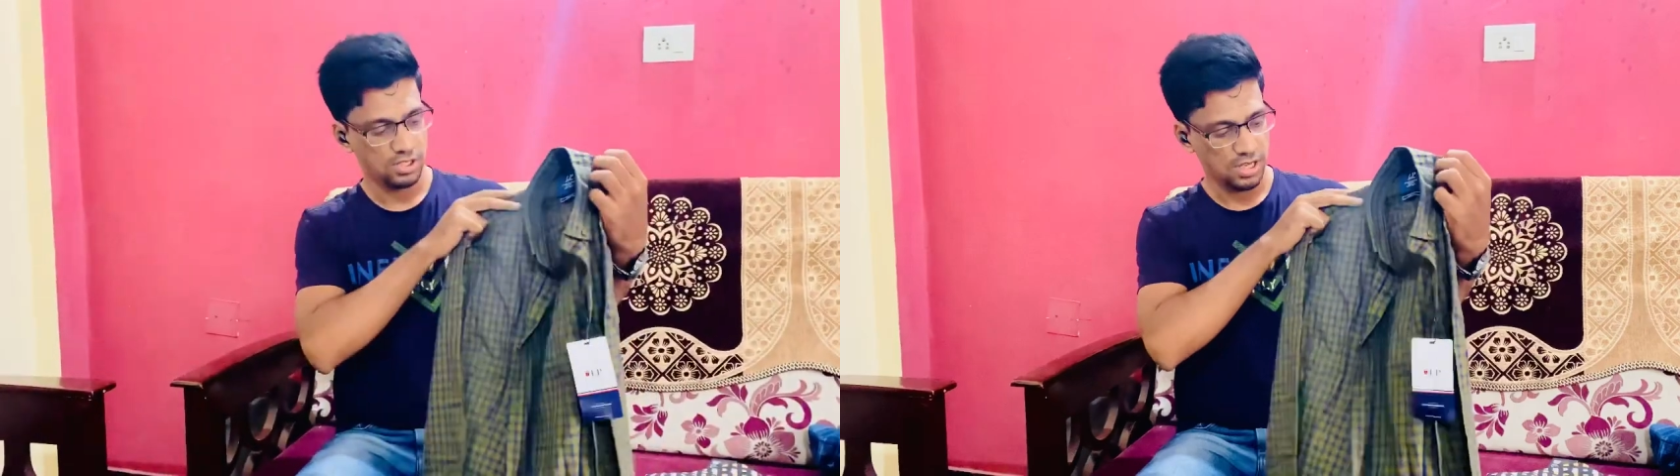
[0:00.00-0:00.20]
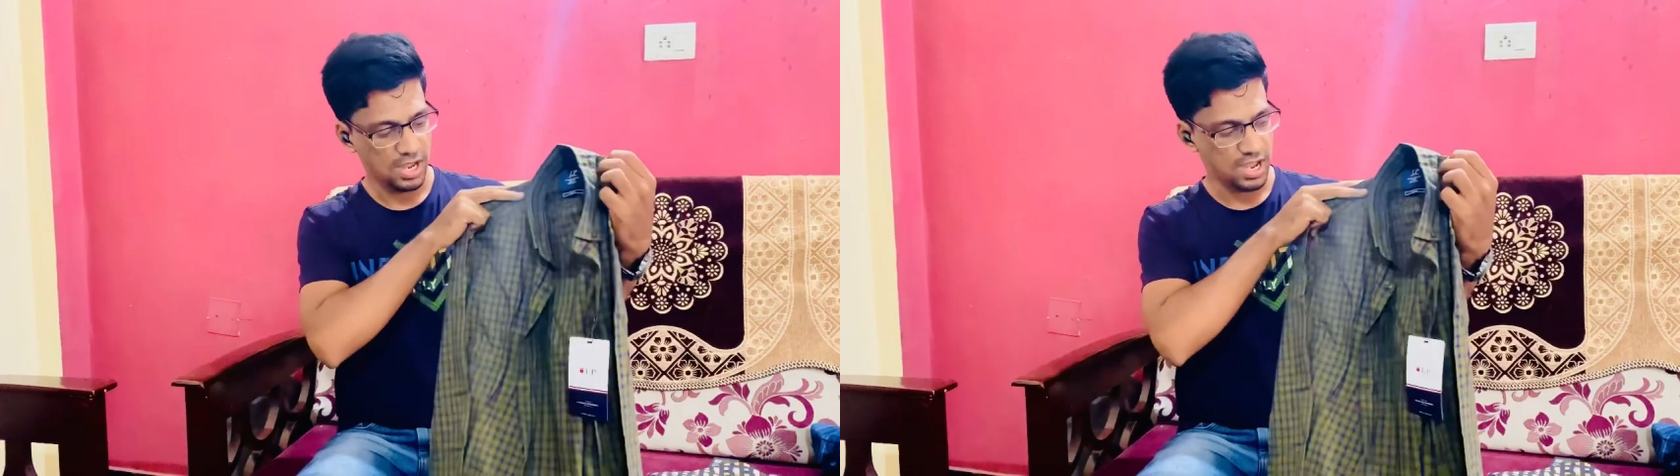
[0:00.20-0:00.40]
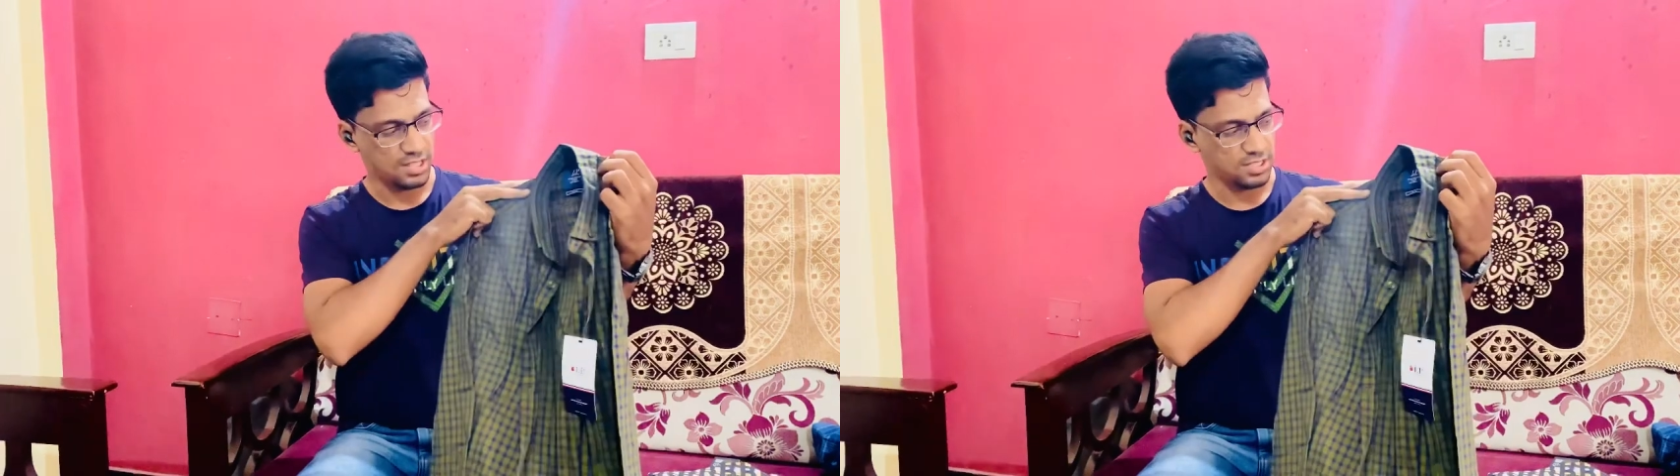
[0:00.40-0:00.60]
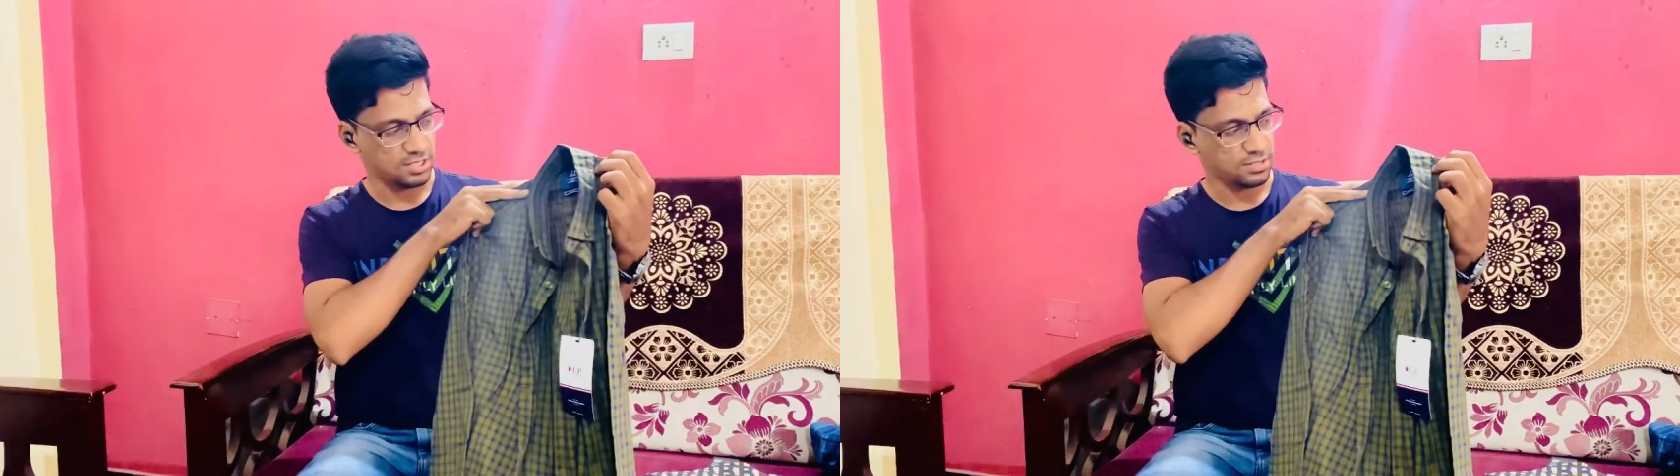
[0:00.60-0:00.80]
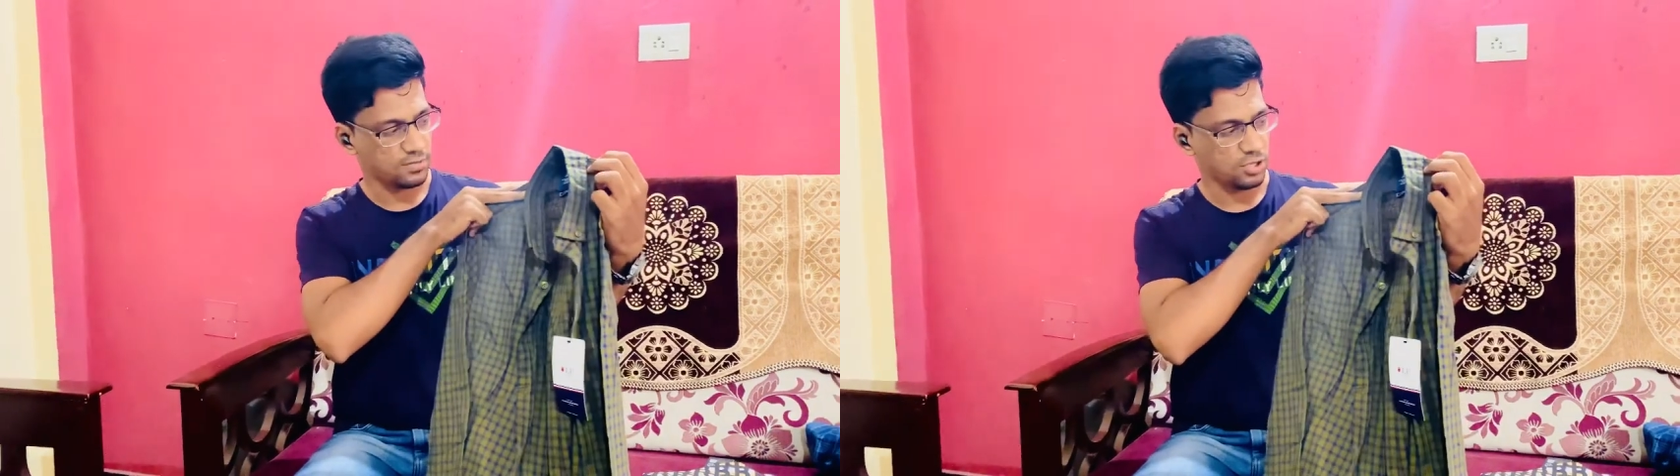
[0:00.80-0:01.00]
And this
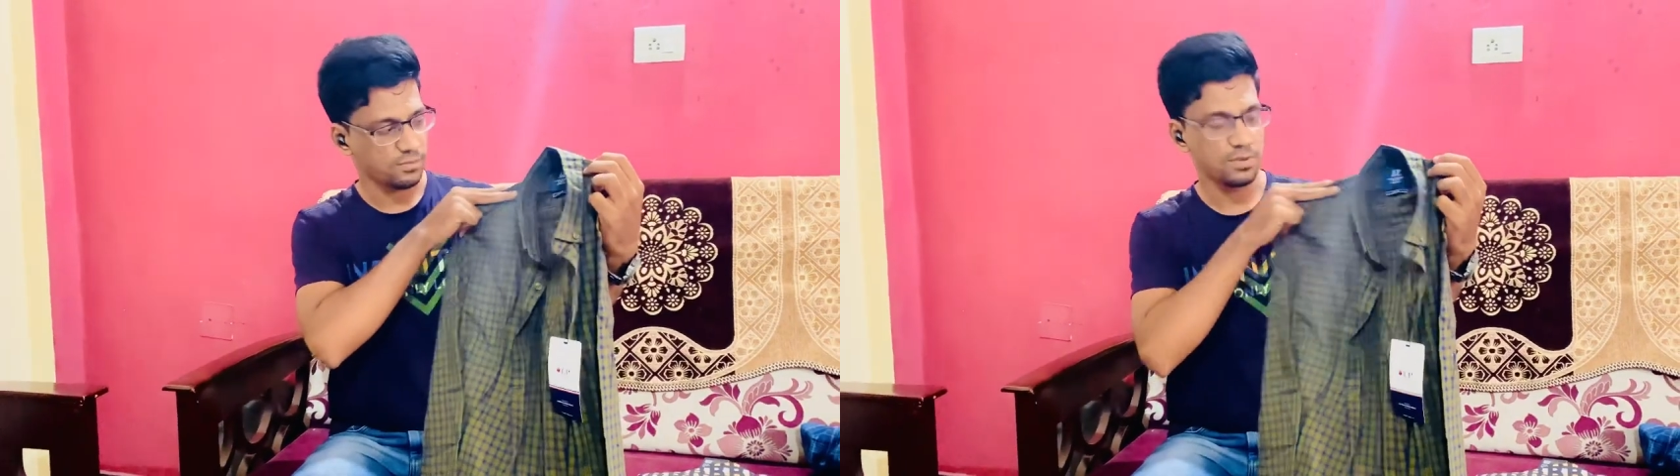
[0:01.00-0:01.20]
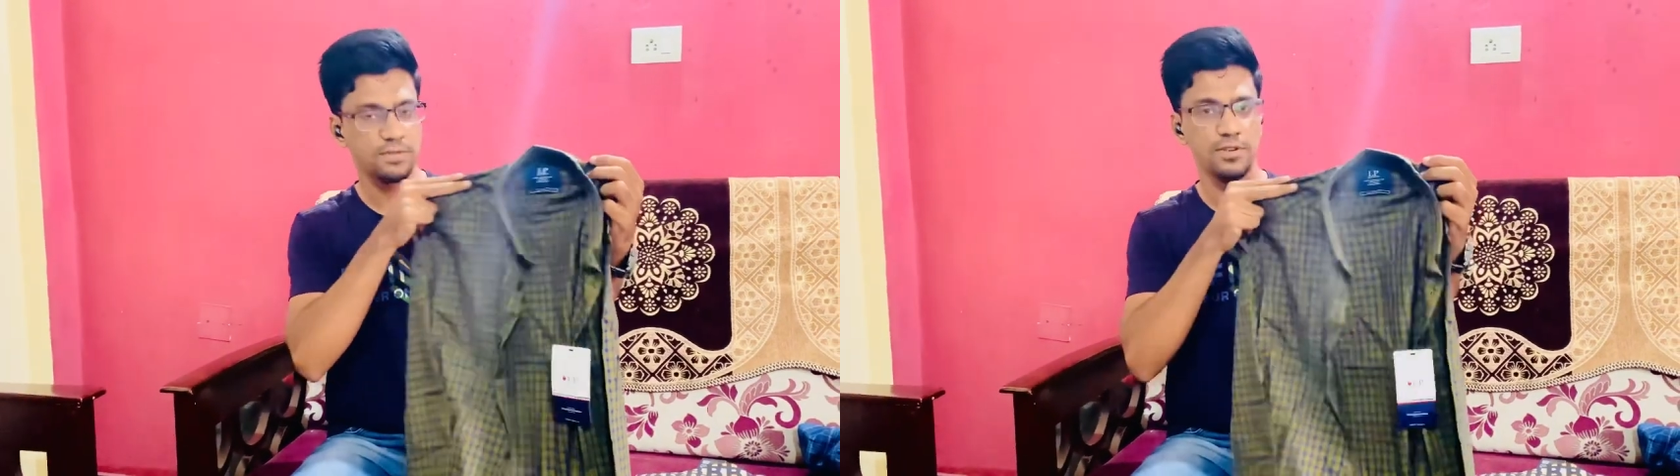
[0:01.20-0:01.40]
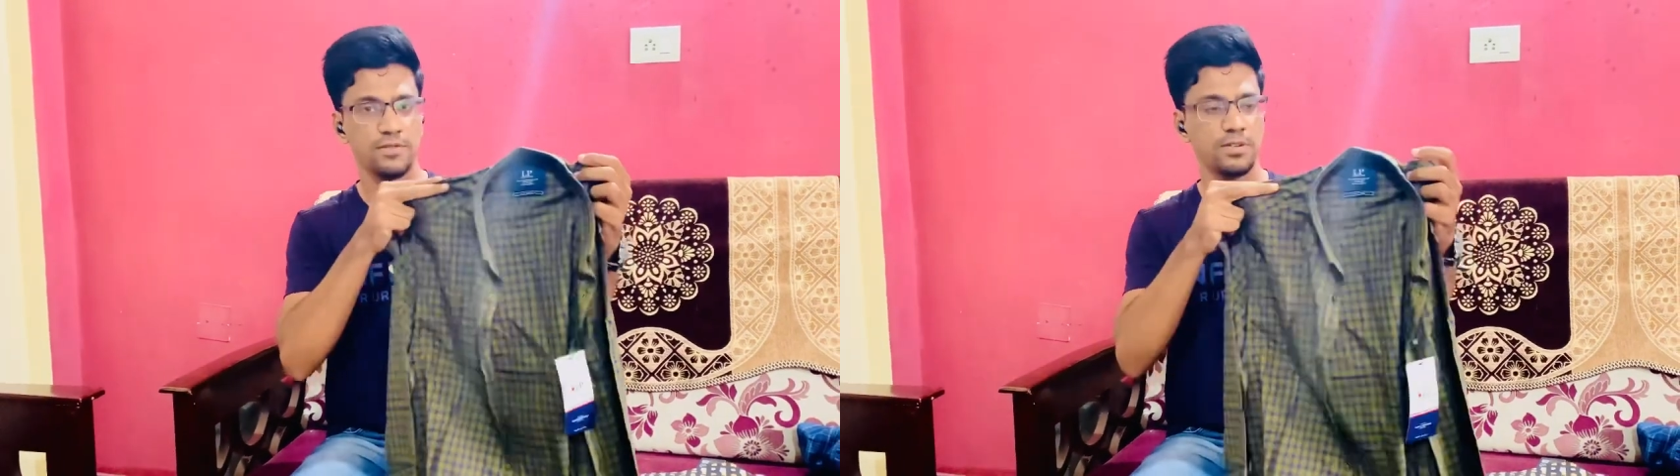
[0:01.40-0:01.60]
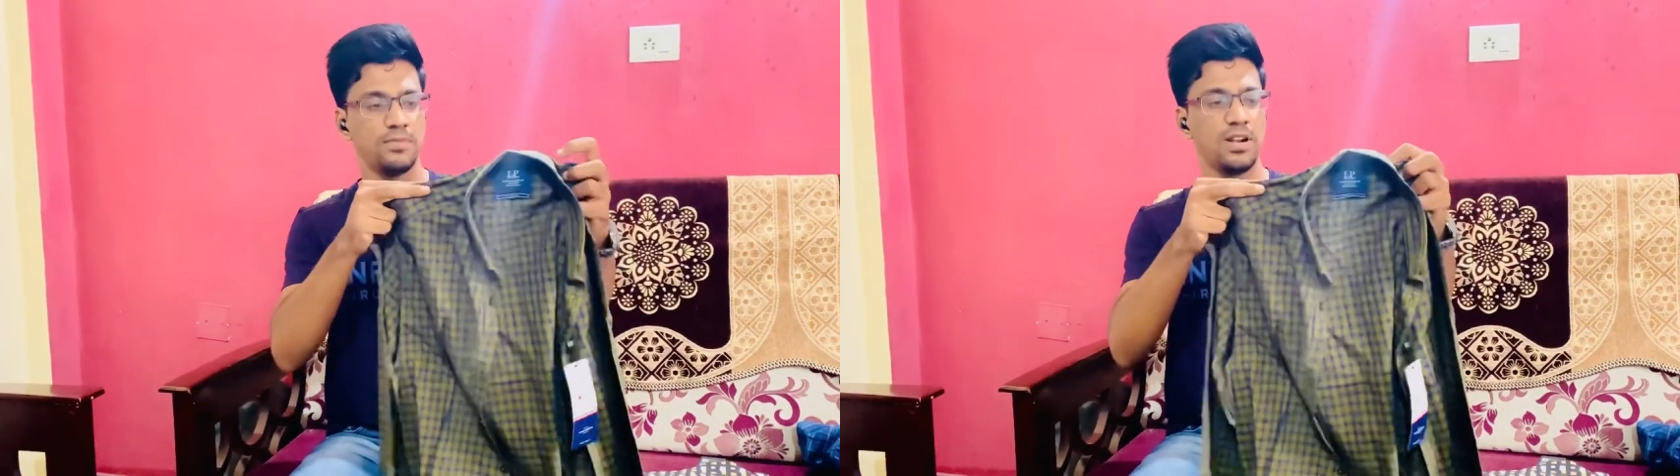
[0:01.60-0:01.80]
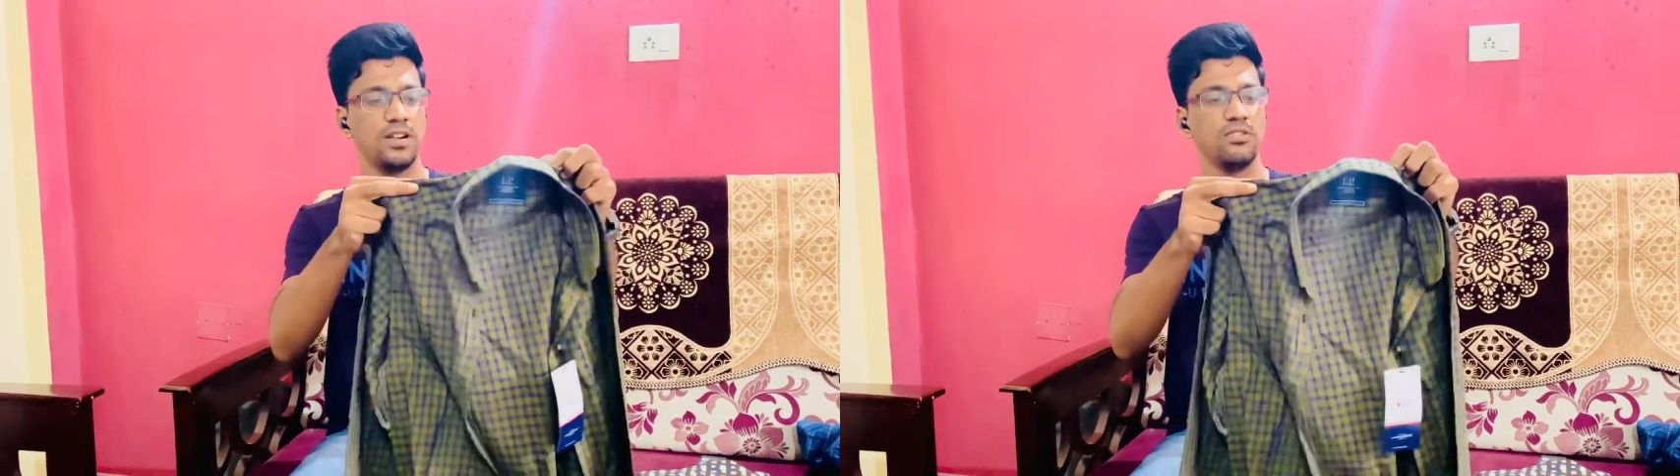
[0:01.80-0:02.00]
is one of my favorite brand.